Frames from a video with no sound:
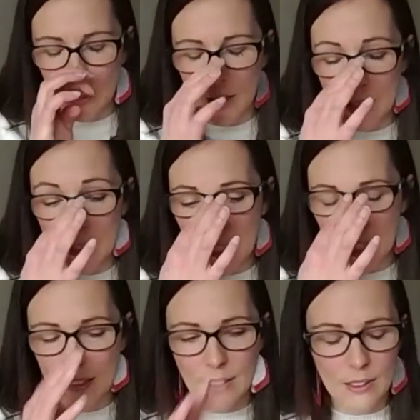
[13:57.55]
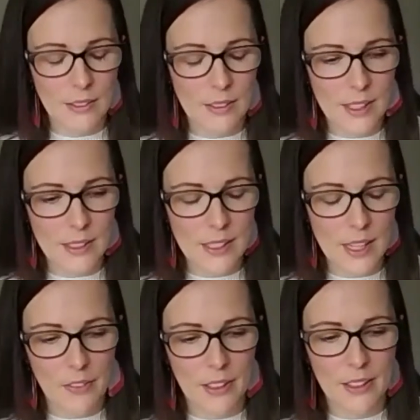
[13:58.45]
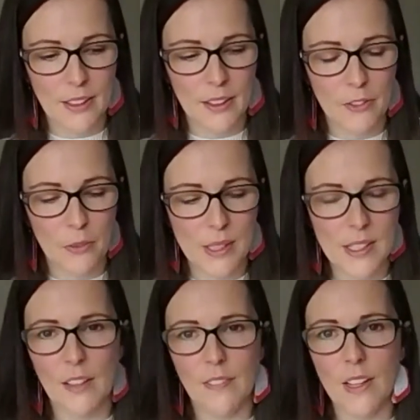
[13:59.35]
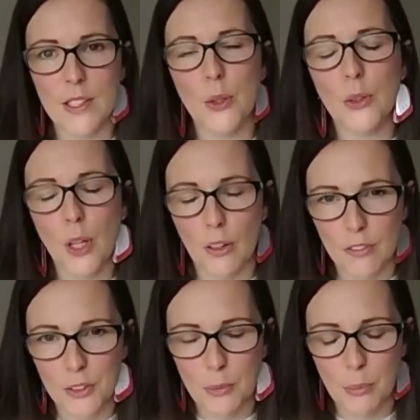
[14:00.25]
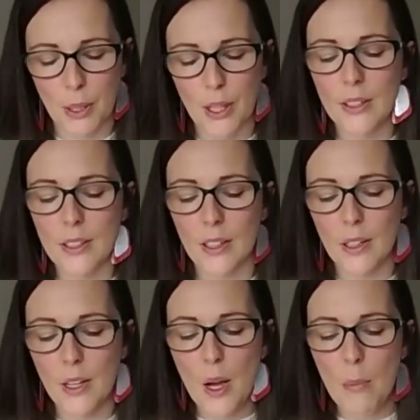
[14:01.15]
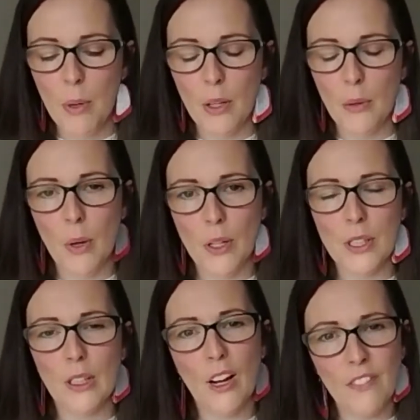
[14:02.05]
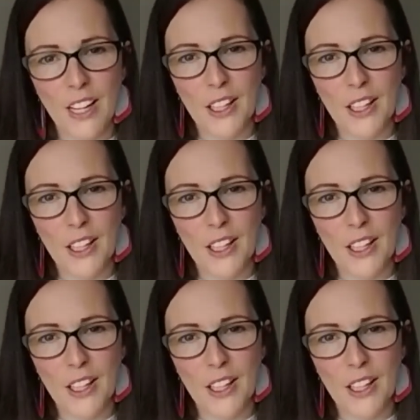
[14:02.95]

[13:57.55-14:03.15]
I didn't necessarily think of myself as an unconfident person, but there was a lot of inner